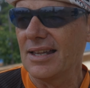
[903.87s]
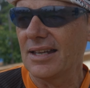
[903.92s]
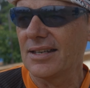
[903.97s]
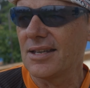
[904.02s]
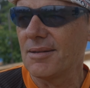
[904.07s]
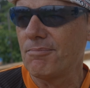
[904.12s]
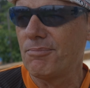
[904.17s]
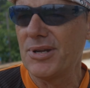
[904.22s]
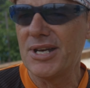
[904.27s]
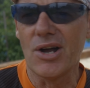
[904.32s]

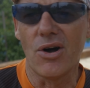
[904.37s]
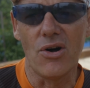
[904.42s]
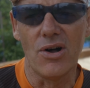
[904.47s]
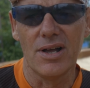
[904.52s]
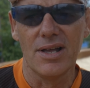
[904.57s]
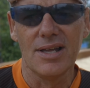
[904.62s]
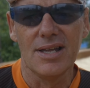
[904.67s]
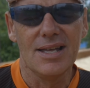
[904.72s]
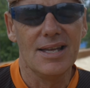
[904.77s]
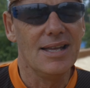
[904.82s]
the, the
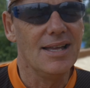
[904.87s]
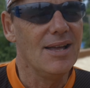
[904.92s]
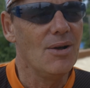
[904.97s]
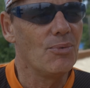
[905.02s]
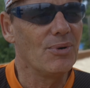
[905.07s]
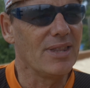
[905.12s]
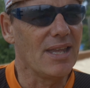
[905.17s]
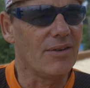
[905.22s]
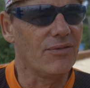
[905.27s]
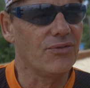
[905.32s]

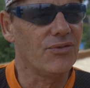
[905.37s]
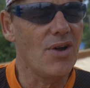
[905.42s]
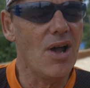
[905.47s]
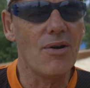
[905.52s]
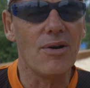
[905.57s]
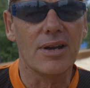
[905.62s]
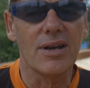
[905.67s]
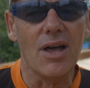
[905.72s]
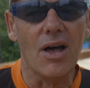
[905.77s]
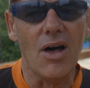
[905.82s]
when they
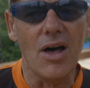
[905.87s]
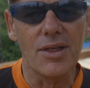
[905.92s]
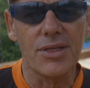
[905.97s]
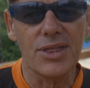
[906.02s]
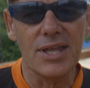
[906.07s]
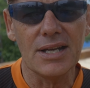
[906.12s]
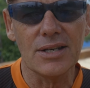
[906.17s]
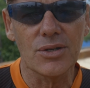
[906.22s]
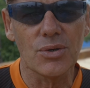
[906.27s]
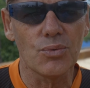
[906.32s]
throw it, I
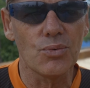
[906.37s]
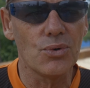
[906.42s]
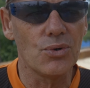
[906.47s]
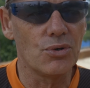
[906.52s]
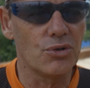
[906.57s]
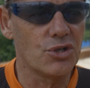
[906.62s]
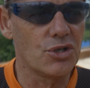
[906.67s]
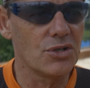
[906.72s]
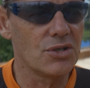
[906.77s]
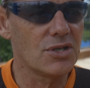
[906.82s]
think the
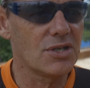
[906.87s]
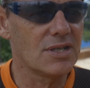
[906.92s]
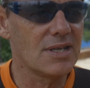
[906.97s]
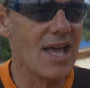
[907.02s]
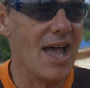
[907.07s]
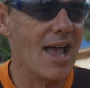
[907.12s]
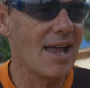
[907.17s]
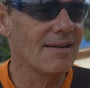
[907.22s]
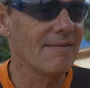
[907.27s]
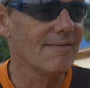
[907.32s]
rule should
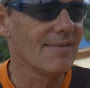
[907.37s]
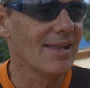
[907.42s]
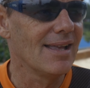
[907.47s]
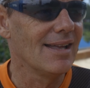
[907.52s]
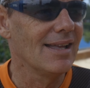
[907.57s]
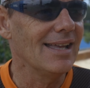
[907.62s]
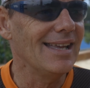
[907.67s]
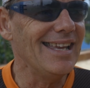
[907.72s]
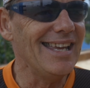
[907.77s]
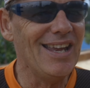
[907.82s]
state
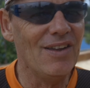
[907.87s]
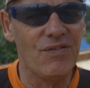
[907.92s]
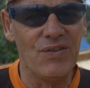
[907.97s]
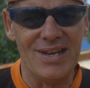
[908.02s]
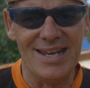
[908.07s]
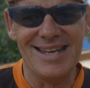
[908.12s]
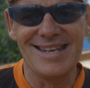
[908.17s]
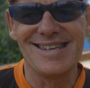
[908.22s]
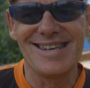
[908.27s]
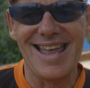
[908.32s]
if
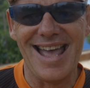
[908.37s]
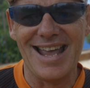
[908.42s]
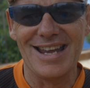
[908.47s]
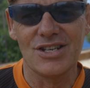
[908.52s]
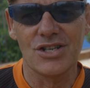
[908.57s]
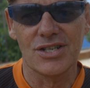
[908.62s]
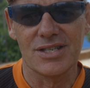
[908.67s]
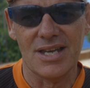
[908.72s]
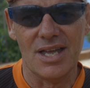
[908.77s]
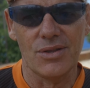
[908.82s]
it
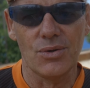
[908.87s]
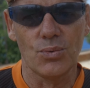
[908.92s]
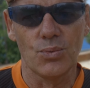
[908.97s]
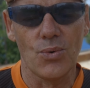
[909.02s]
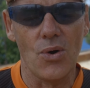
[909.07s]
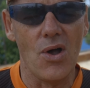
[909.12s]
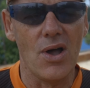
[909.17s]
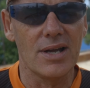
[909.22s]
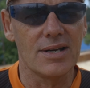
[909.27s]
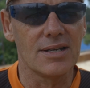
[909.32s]
endangers other
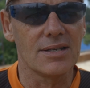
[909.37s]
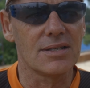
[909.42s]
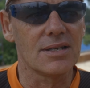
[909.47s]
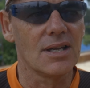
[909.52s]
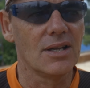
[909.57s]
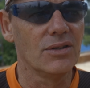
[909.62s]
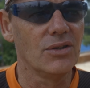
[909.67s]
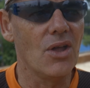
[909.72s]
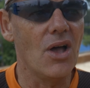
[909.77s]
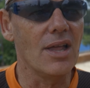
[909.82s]

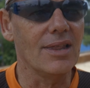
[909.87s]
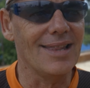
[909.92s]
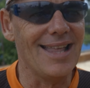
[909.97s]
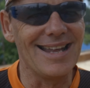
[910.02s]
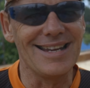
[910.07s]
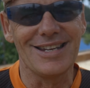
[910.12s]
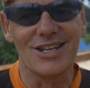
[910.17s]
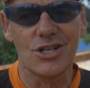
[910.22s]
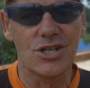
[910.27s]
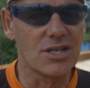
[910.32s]
riders. Not
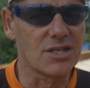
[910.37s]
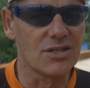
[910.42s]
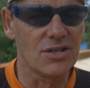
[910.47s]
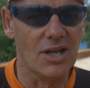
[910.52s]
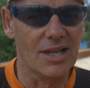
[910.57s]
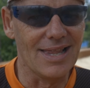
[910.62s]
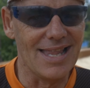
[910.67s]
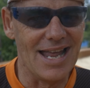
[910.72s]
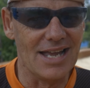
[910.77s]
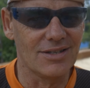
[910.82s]
like you're just
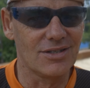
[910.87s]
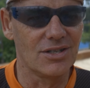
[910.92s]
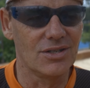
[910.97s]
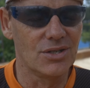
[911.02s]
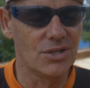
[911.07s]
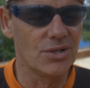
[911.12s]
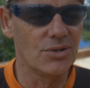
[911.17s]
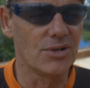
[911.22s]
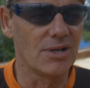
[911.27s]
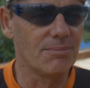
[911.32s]
not allowed to
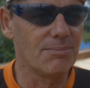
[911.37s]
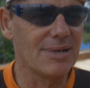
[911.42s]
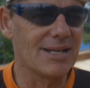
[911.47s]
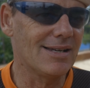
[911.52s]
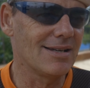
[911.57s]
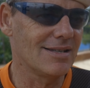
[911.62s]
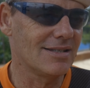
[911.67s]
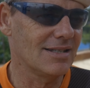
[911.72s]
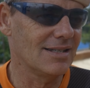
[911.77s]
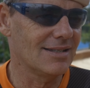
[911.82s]
do it
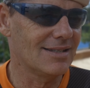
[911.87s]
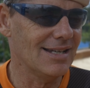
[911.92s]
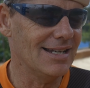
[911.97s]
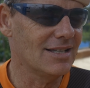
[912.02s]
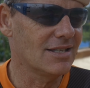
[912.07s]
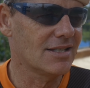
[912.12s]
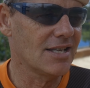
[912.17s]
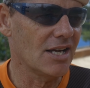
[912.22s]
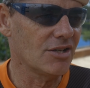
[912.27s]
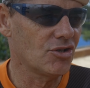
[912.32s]
because it's
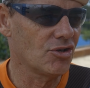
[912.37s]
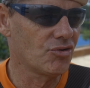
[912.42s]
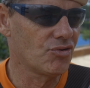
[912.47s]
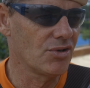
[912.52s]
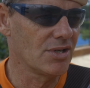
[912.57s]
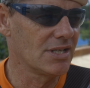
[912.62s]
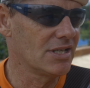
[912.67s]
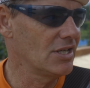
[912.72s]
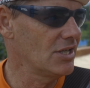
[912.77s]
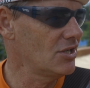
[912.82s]
it's such a
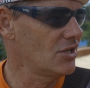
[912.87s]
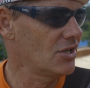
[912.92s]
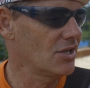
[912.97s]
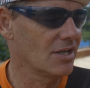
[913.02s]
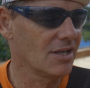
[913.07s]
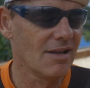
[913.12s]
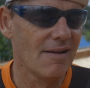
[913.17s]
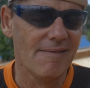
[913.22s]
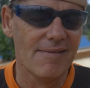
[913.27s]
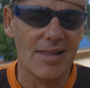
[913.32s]

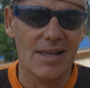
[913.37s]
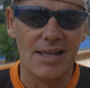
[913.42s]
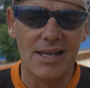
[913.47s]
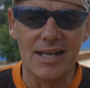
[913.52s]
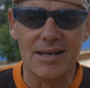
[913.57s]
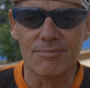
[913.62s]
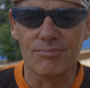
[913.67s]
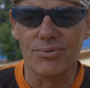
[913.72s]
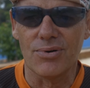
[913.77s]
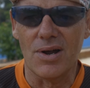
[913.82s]
tradition
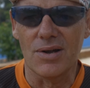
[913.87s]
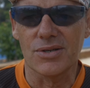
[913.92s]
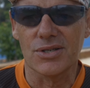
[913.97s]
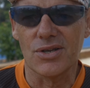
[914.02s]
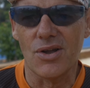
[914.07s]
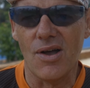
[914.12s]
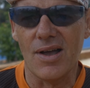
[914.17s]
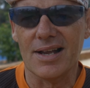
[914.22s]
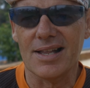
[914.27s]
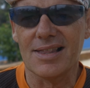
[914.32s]
in pro
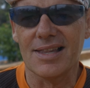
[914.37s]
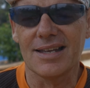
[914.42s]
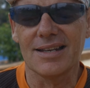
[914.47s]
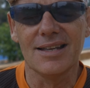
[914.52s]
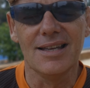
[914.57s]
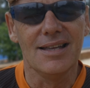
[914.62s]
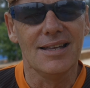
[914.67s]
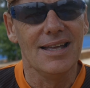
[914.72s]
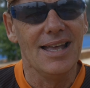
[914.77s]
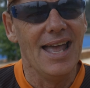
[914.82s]

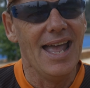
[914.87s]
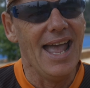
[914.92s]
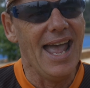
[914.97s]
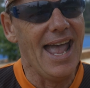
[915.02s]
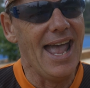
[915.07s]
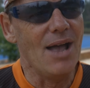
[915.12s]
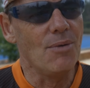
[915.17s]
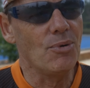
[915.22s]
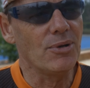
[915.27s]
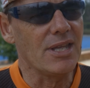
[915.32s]
cycling.
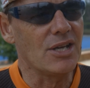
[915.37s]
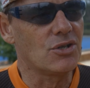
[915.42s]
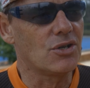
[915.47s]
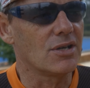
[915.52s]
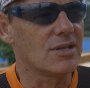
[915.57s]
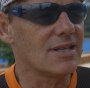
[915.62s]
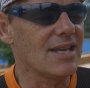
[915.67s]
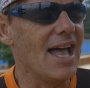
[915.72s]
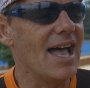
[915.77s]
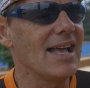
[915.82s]
And what they
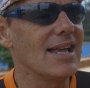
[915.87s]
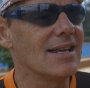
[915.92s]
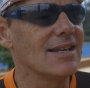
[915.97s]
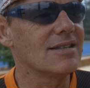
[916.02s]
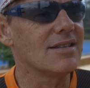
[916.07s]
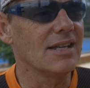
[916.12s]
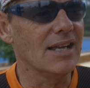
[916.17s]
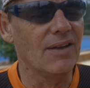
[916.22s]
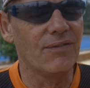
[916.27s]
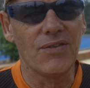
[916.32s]
should say
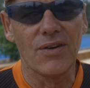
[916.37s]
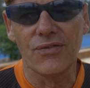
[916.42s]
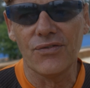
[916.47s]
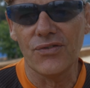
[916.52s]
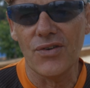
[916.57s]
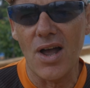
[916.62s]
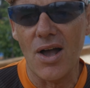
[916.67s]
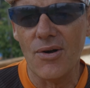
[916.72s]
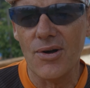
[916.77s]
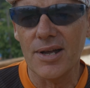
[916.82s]
is that if you
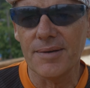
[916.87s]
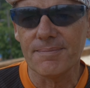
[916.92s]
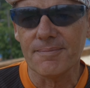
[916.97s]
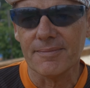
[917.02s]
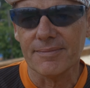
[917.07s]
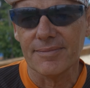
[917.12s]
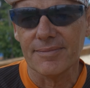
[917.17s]
throw it